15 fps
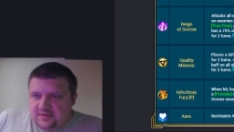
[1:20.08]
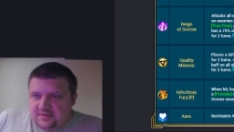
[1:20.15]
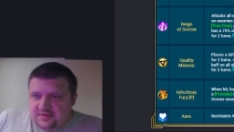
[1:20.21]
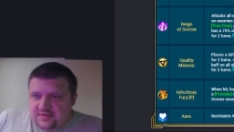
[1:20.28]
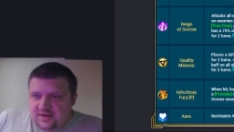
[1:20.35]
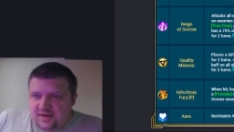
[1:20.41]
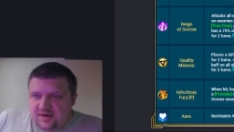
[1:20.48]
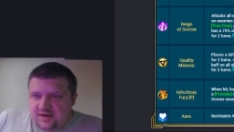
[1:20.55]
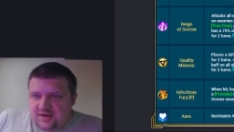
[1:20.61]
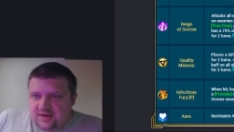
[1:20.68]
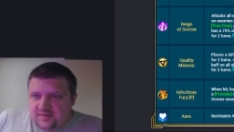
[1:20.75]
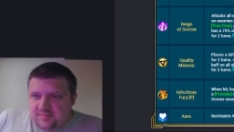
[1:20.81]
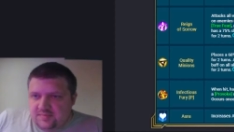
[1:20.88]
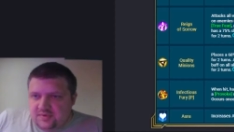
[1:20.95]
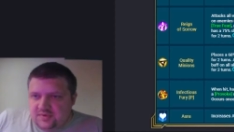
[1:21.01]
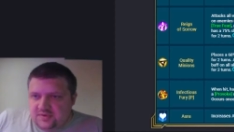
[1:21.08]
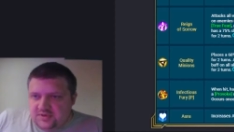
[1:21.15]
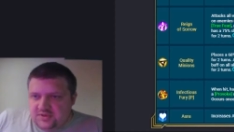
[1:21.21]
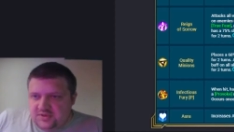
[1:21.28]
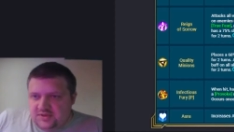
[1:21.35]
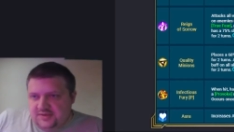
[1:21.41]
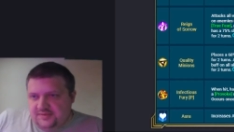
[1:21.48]
Then
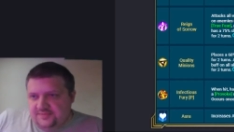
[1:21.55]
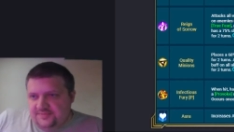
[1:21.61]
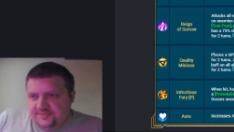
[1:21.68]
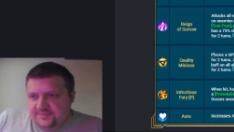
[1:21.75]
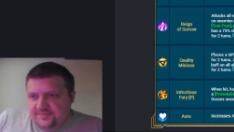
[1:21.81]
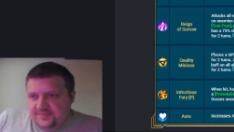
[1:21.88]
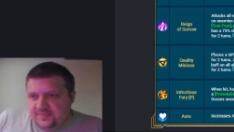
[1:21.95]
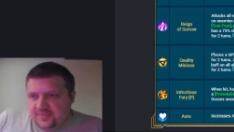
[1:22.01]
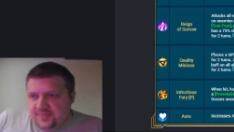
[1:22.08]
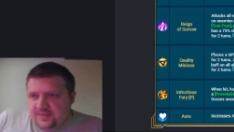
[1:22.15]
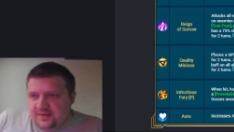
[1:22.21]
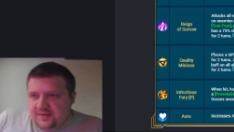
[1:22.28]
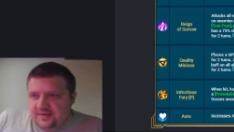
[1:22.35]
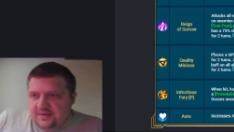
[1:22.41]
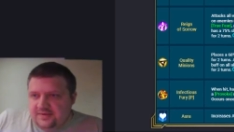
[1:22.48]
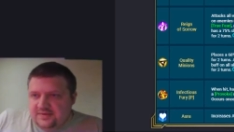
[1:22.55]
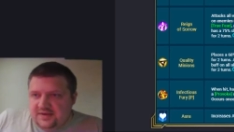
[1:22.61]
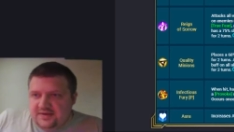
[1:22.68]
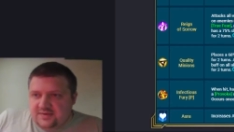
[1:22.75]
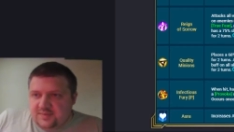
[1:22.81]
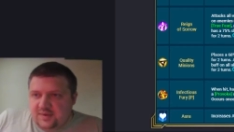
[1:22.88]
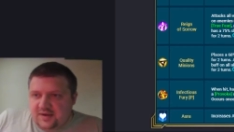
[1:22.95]
Admonishing.
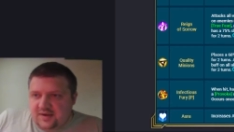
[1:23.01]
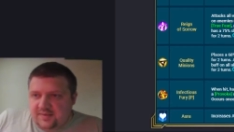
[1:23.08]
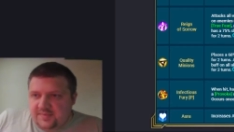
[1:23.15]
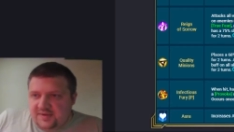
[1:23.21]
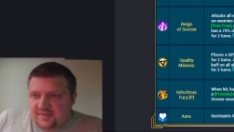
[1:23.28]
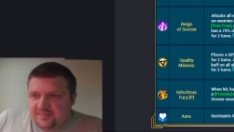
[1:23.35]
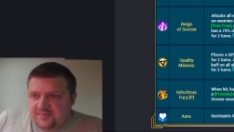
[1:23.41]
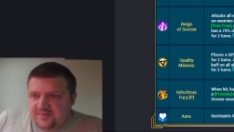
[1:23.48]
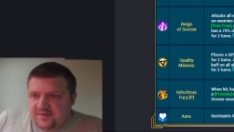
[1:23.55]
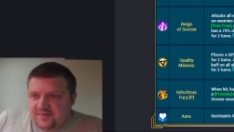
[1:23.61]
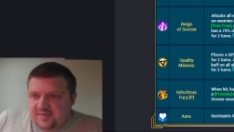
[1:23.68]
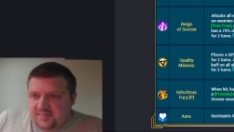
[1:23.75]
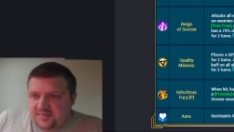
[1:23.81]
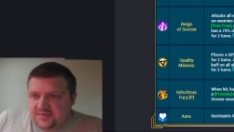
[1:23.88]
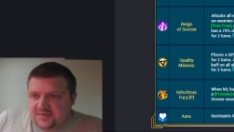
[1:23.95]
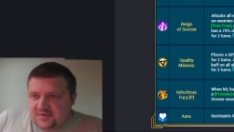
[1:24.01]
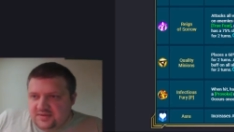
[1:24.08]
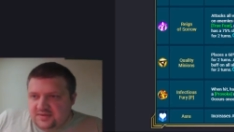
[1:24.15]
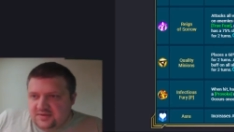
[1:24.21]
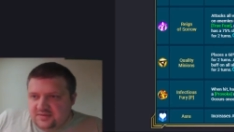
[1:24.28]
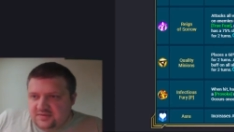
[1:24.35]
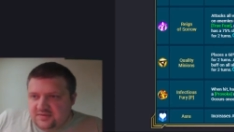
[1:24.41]
Attacks one enemy, 50%
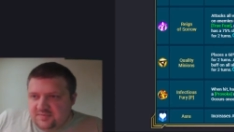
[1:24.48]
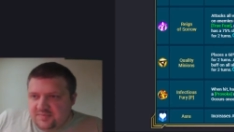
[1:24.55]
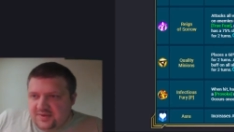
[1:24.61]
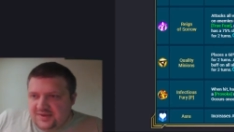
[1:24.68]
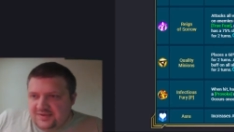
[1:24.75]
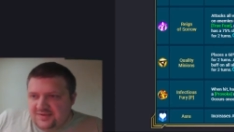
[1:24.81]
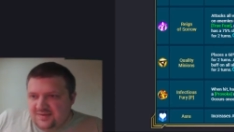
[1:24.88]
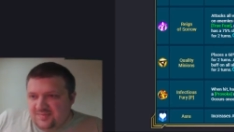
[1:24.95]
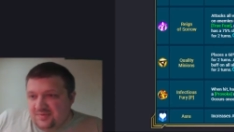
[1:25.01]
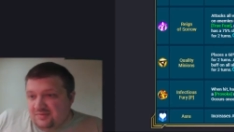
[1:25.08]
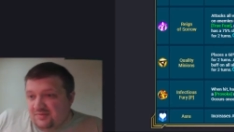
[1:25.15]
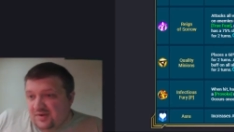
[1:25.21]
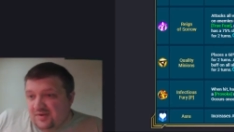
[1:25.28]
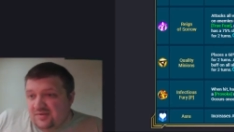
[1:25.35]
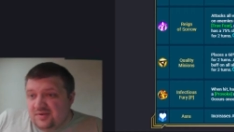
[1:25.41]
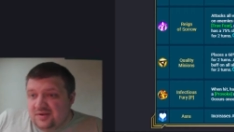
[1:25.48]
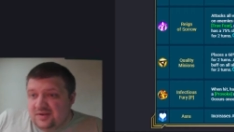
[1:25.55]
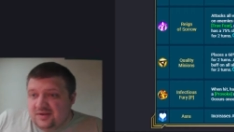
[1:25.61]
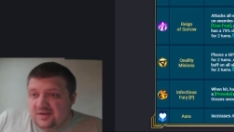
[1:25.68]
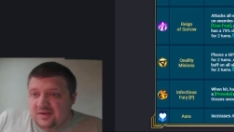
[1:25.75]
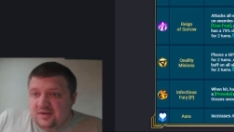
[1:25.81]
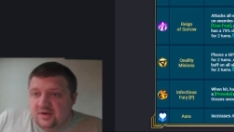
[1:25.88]
chance of placing a provoke.
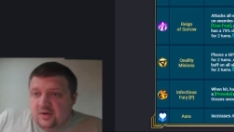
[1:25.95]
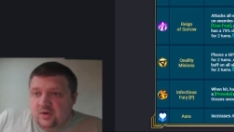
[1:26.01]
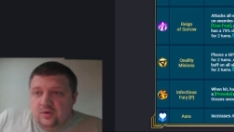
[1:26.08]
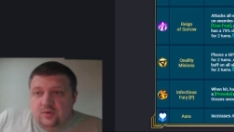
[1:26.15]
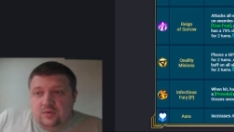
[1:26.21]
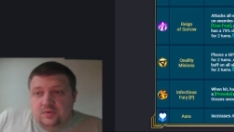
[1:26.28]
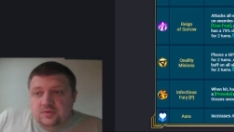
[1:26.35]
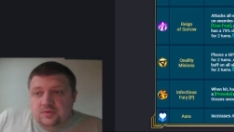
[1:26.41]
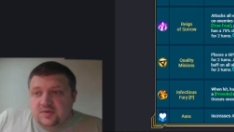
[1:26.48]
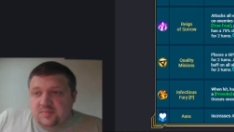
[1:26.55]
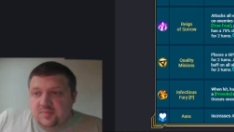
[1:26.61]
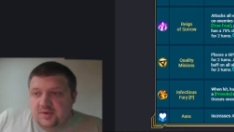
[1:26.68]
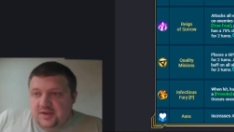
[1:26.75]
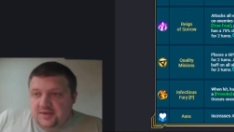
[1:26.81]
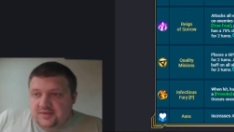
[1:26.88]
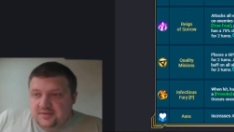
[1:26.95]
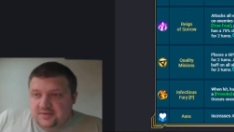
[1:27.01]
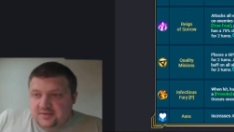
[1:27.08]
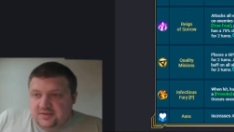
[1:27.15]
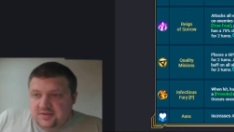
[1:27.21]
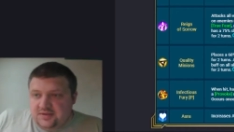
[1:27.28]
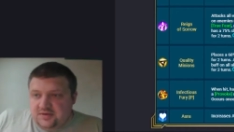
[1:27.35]
Also places a
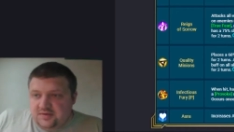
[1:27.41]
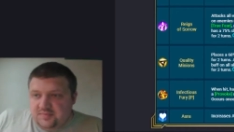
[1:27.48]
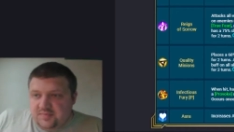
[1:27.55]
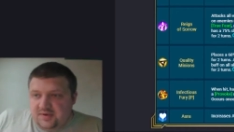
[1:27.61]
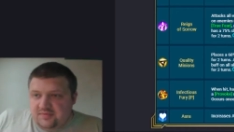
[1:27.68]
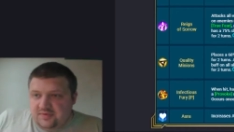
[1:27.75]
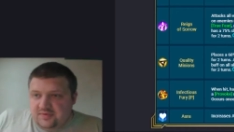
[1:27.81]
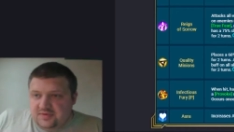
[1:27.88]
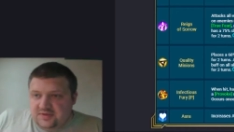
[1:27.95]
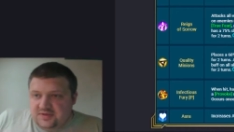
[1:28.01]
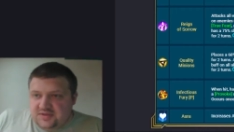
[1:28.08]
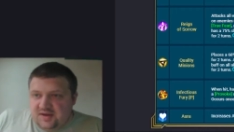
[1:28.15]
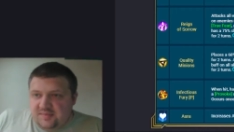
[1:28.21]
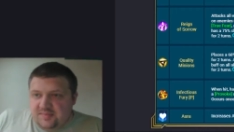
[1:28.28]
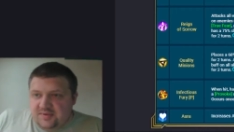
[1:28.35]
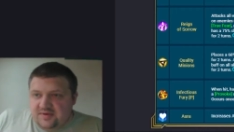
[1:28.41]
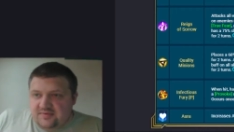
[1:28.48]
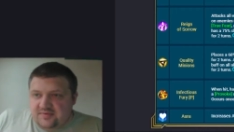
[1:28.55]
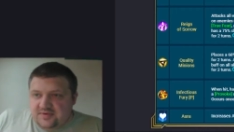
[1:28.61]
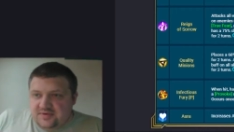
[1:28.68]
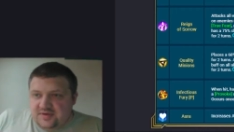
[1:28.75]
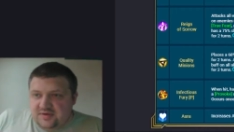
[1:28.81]
shield buff on this champion for
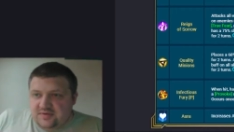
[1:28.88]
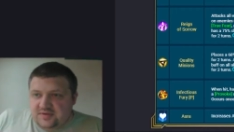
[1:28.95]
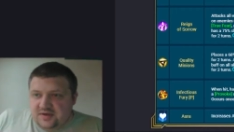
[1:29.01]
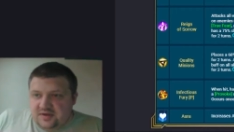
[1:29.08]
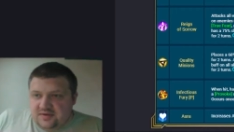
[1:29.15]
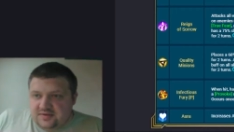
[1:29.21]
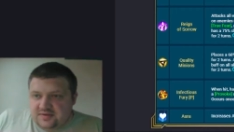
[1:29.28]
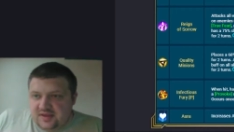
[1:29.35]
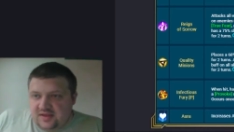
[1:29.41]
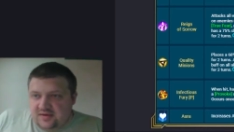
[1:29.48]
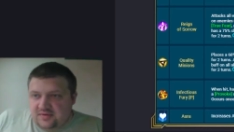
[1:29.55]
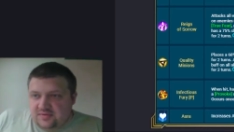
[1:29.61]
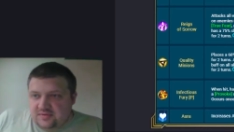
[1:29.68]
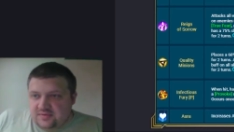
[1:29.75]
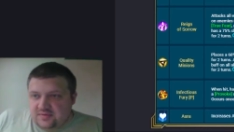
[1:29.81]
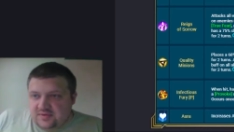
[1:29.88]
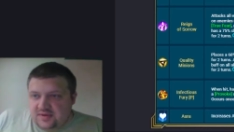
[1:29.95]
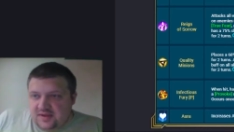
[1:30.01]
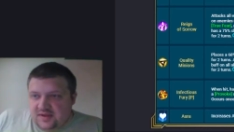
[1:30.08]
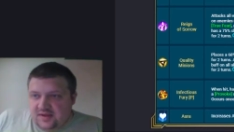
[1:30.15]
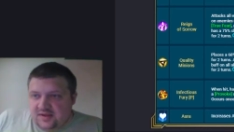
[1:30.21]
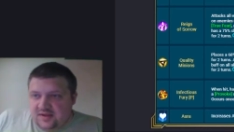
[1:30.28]
2 turns equal to
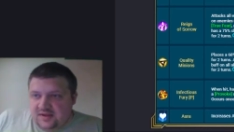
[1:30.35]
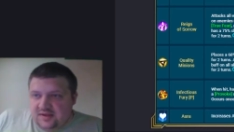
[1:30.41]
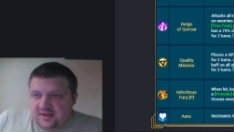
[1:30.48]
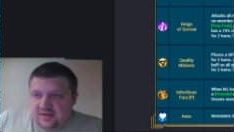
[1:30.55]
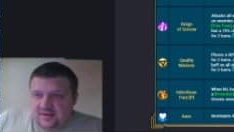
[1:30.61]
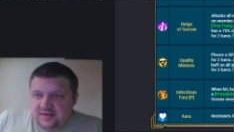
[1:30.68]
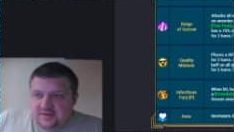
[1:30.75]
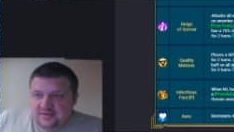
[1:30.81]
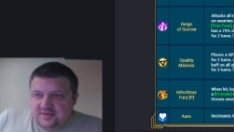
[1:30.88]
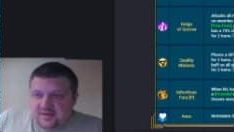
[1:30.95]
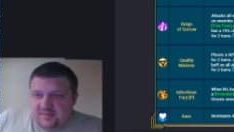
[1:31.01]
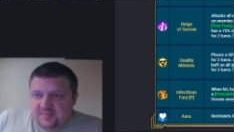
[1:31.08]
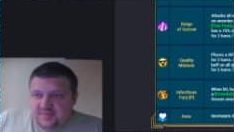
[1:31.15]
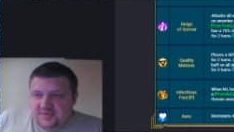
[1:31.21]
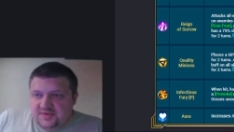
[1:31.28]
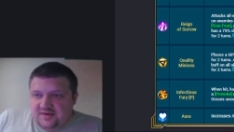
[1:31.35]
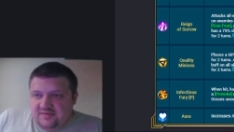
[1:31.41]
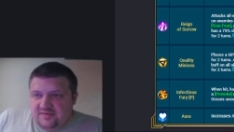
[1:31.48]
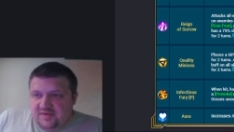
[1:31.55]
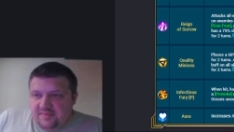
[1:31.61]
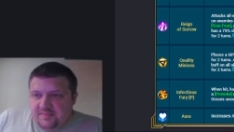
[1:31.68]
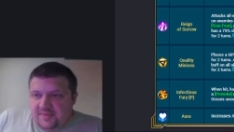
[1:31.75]
their 10% of their
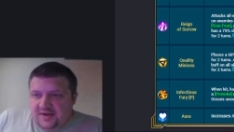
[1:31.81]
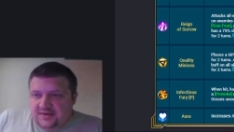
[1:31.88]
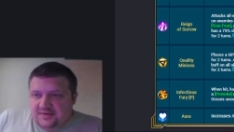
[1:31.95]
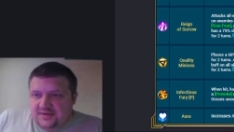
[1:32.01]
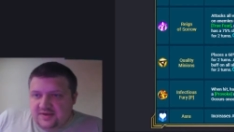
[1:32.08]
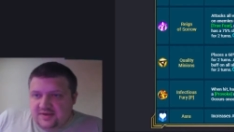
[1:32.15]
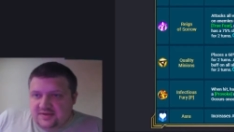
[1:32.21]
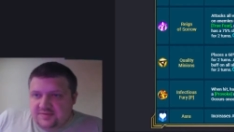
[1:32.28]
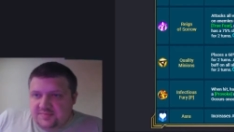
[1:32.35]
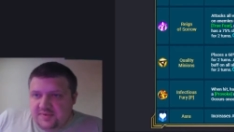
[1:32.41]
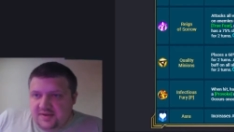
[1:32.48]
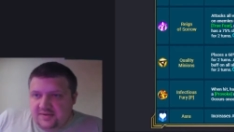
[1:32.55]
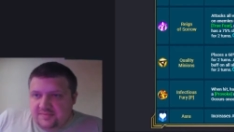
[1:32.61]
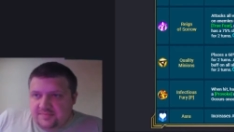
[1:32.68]
max HP.